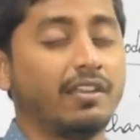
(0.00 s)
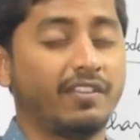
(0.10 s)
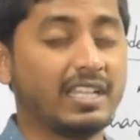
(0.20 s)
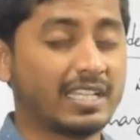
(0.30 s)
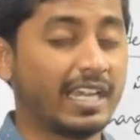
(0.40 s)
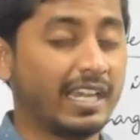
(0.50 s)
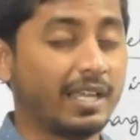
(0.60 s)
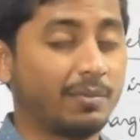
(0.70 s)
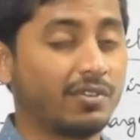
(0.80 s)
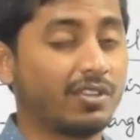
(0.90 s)
We studied
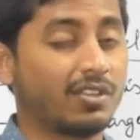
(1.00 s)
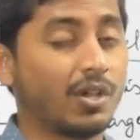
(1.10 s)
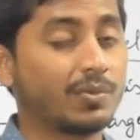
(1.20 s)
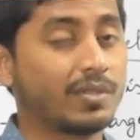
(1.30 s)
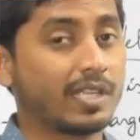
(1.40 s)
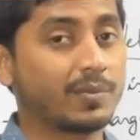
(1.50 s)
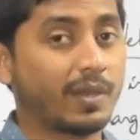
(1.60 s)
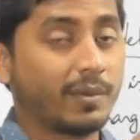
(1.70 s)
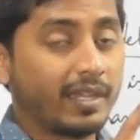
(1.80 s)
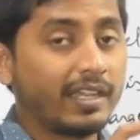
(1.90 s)
about the Thomson
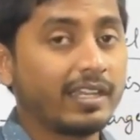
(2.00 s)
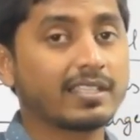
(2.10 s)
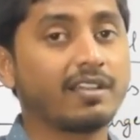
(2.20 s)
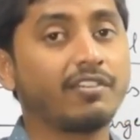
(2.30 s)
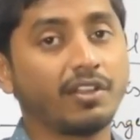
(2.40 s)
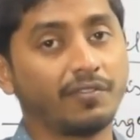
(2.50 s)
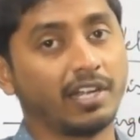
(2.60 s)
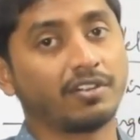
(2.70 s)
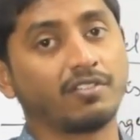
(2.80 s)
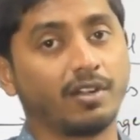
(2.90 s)
experiment in discovery of
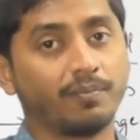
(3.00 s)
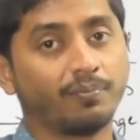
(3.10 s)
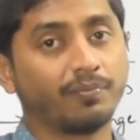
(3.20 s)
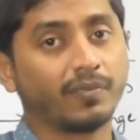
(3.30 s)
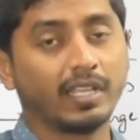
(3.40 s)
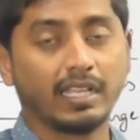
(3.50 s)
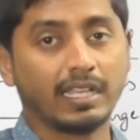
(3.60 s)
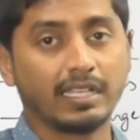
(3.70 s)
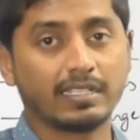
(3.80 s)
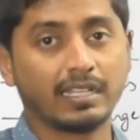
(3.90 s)
electron,
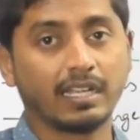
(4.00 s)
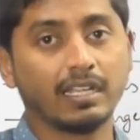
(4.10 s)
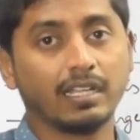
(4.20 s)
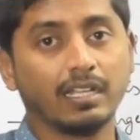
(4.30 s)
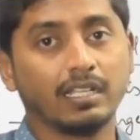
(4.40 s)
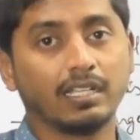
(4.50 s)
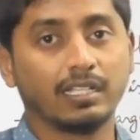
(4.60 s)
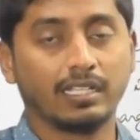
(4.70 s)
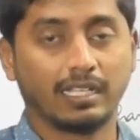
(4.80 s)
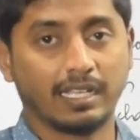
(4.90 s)
isn't it?
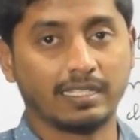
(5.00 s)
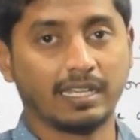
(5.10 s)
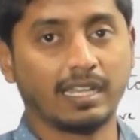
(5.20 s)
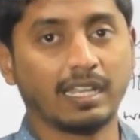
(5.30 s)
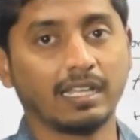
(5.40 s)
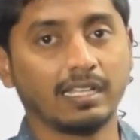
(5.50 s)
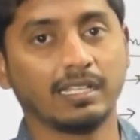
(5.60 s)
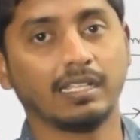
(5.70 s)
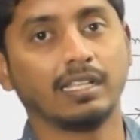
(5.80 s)
Is it clear?